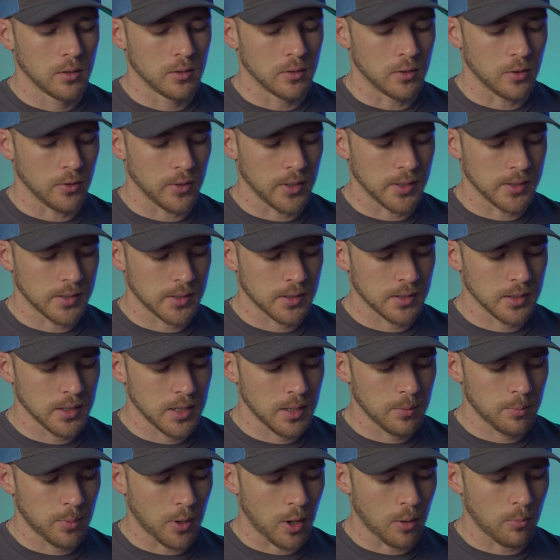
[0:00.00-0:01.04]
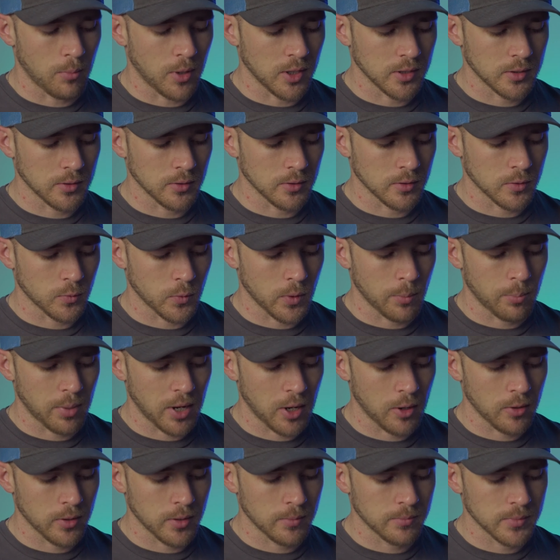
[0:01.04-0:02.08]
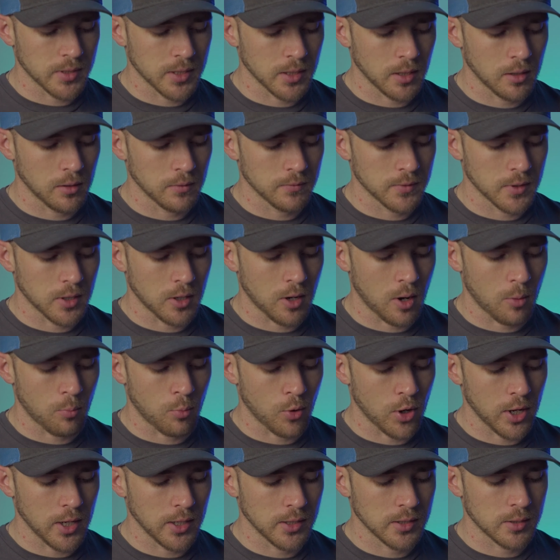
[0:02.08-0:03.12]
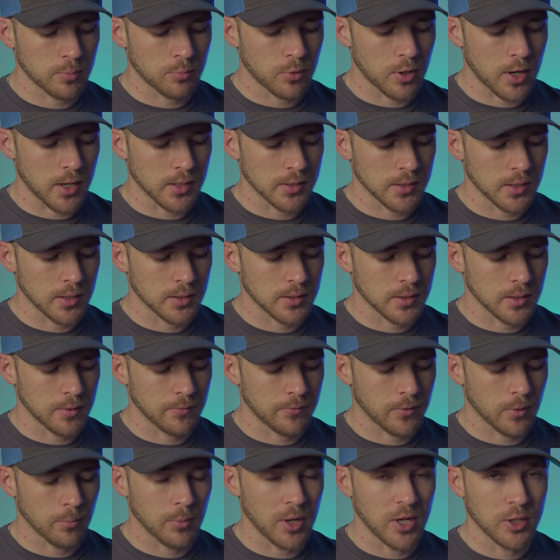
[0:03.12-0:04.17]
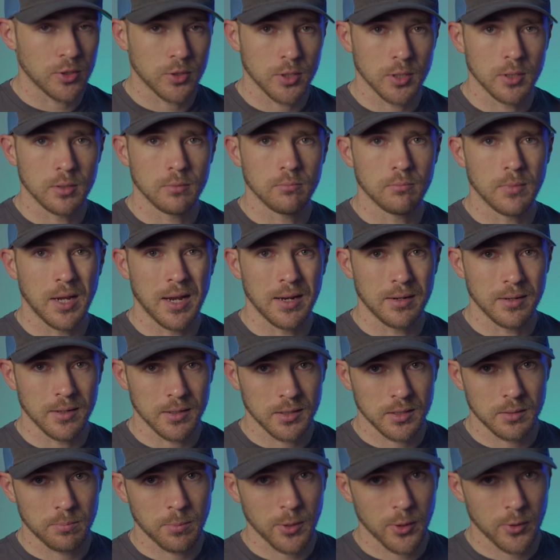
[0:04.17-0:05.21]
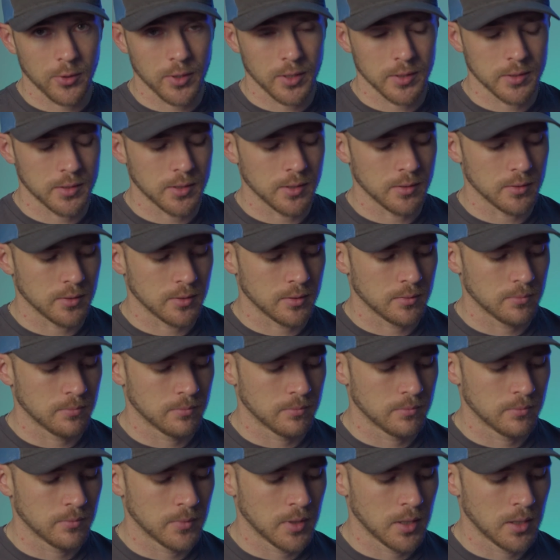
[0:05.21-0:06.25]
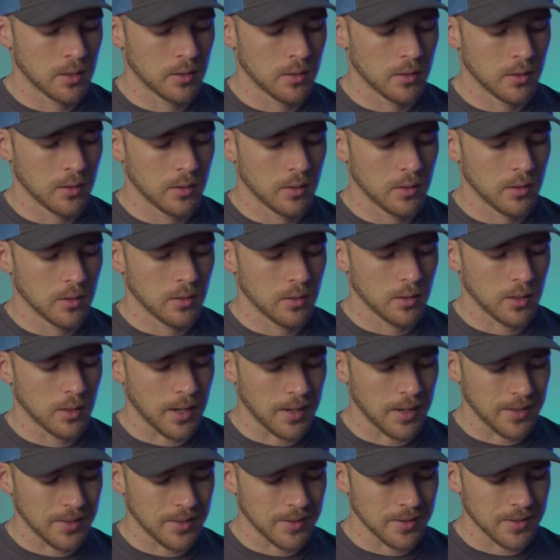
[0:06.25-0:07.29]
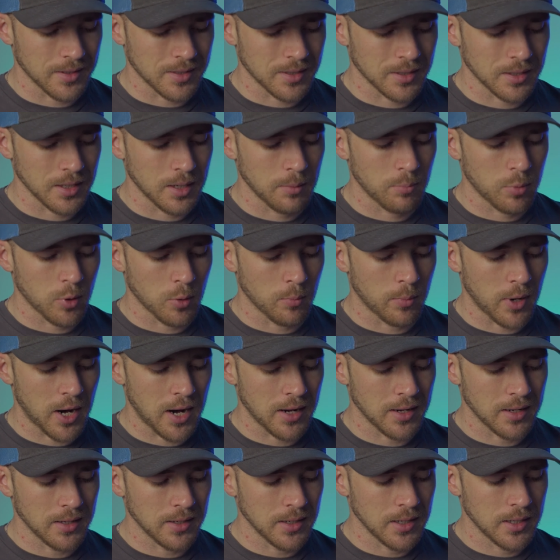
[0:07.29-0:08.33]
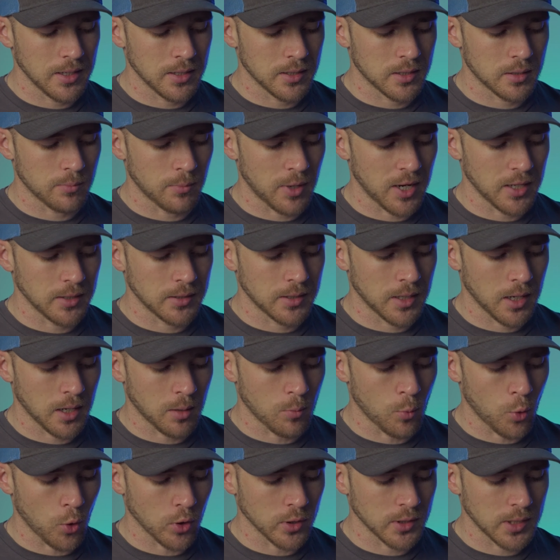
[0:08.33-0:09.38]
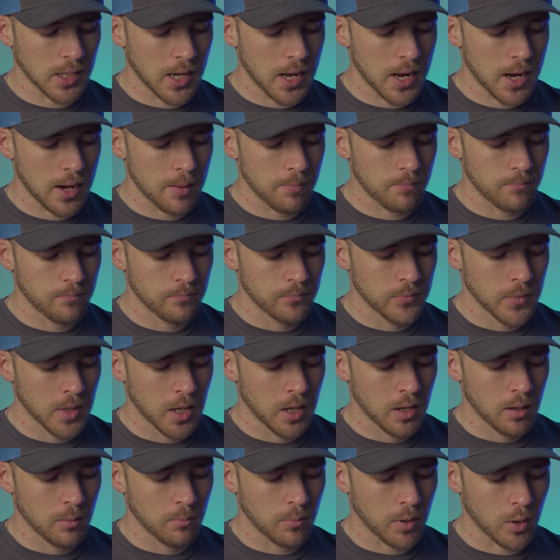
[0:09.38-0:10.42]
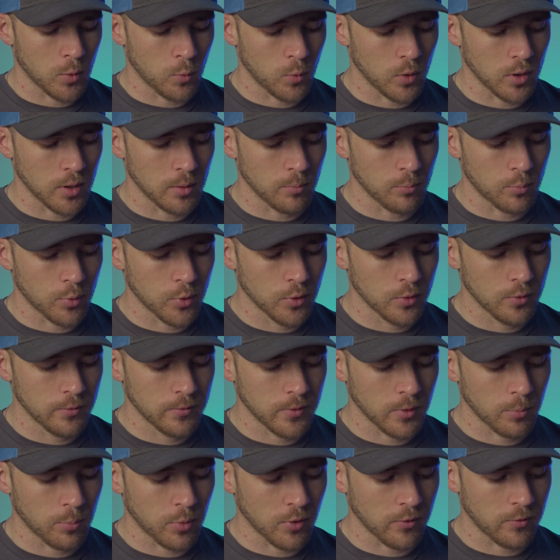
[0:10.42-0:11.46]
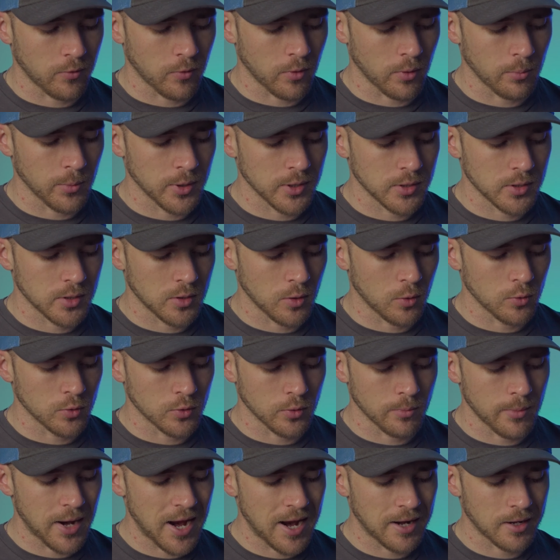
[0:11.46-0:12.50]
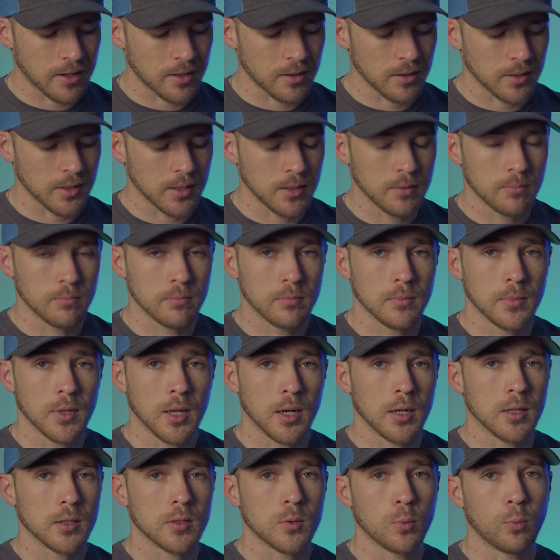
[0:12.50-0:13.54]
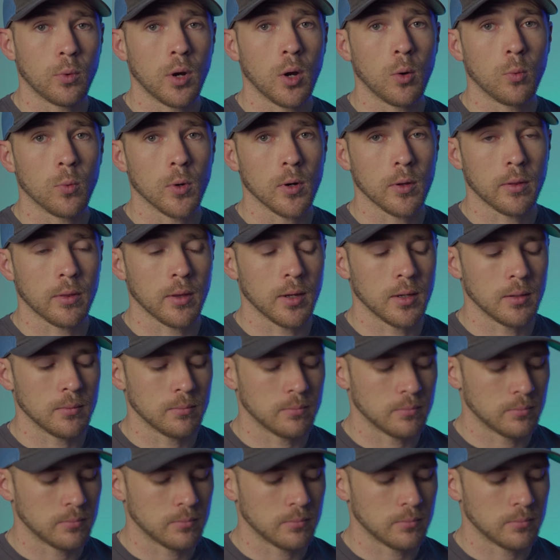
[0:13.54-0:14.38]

During sleep, our muscles repair themselves and our brains process information and experiences. Getting the sleep your body needs might take more time, but it will improve your performance so dramatically that it's well worth it.